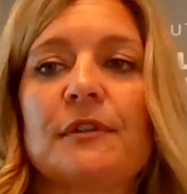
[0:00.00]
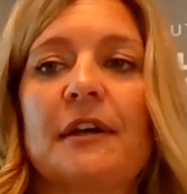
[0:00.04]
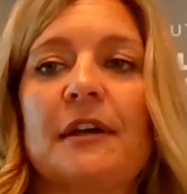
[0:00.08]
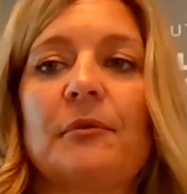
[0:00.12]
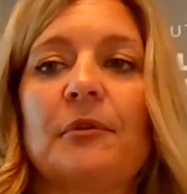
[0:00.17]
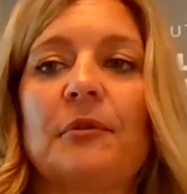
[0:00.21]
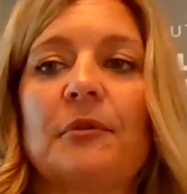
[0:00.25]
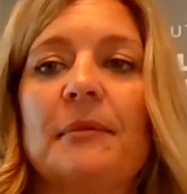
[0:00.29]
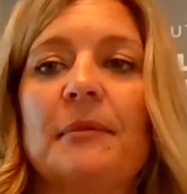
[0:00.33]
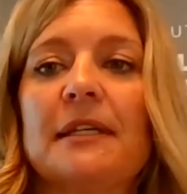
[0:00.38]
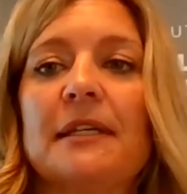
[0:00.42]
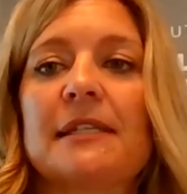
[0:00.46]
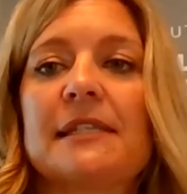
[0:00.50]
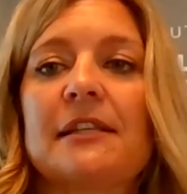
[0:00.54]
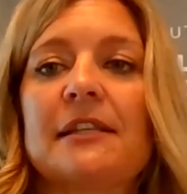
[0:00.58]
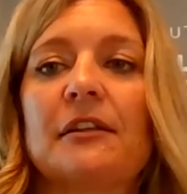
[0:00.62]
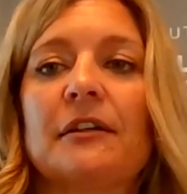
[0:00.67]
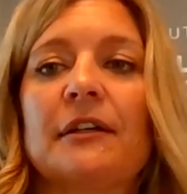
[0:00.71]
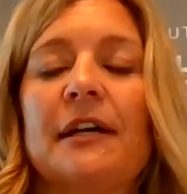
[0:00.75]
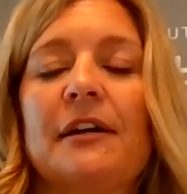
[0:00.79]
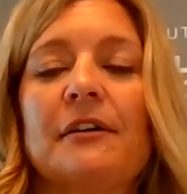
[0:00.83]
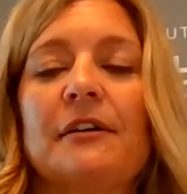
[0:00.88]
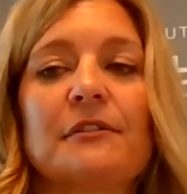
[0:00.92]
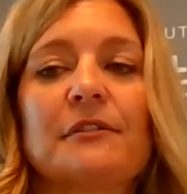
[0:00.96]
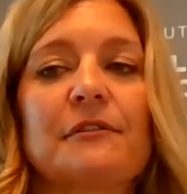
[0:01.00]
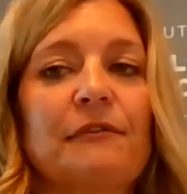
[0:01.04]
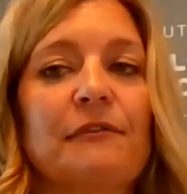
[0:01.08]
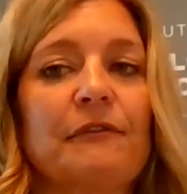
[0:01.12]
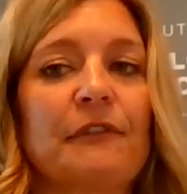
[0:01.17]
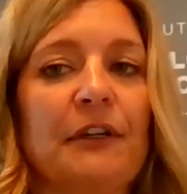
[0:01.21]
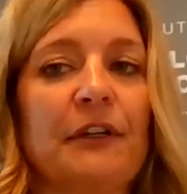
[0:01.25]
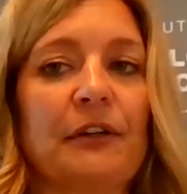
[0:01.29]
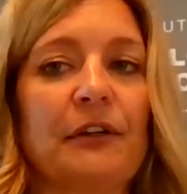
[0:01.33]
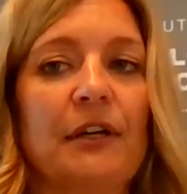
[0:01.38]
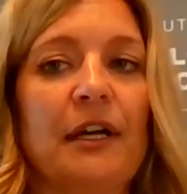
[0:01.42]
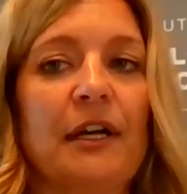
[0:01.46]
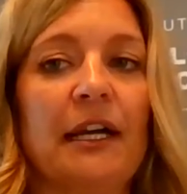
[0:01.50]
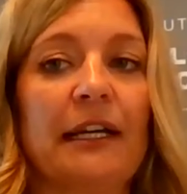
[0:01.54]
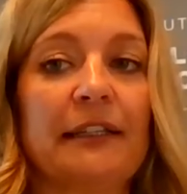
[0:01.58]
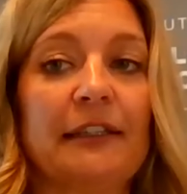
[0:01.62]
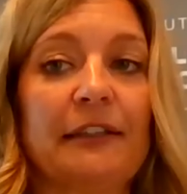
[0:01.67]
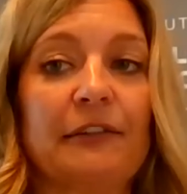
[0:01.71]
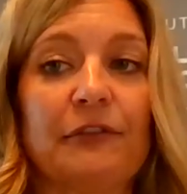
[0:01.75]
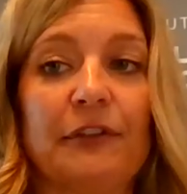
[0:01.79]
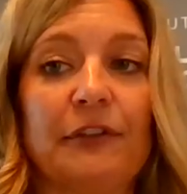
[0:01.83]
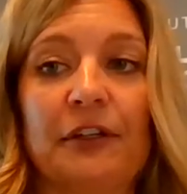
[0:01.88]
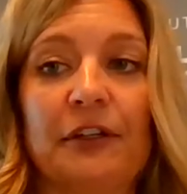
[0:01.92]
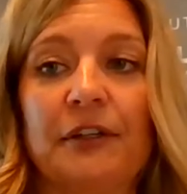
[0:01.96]
That would make cell counts very
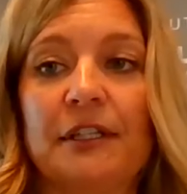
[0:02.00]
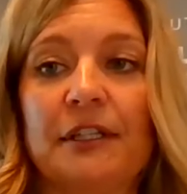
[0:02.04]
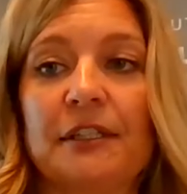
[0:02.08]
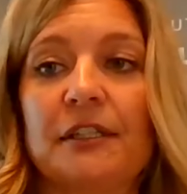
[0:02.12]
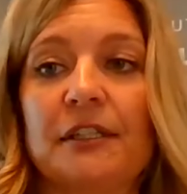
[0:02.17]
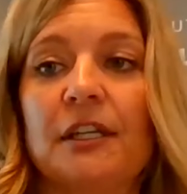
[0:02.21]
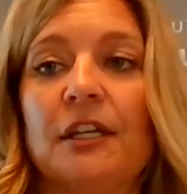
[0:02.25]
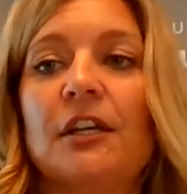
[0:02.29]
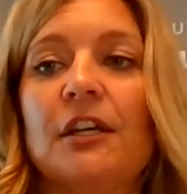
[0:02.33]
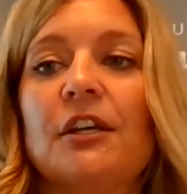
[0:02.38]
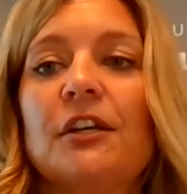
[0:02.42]
highly varied.